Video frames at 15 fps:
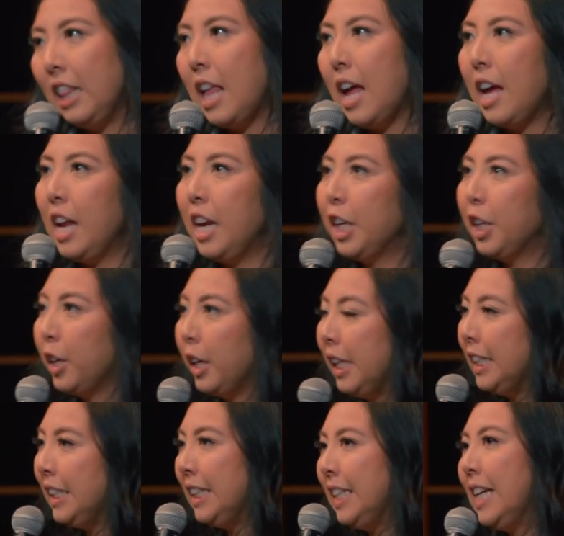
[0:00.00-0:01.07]
lot of
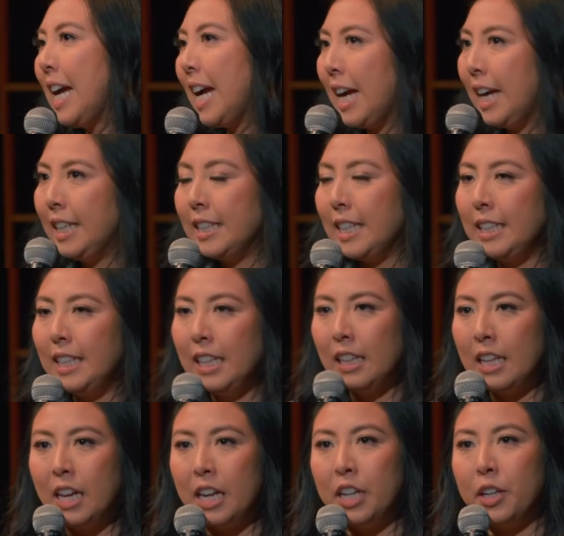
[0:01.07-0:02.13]
crazy guys. I dated a
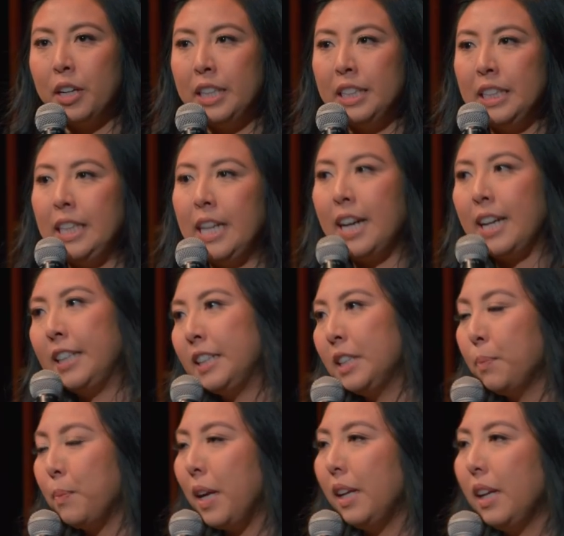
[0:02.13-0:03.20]
lot of crazy guys.
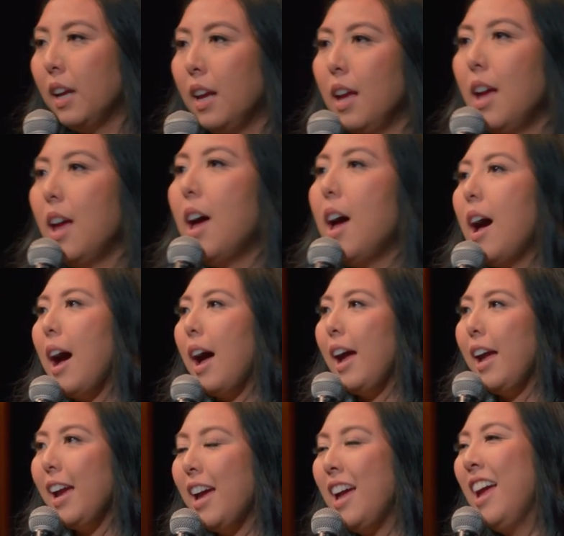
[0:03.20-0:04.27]
But I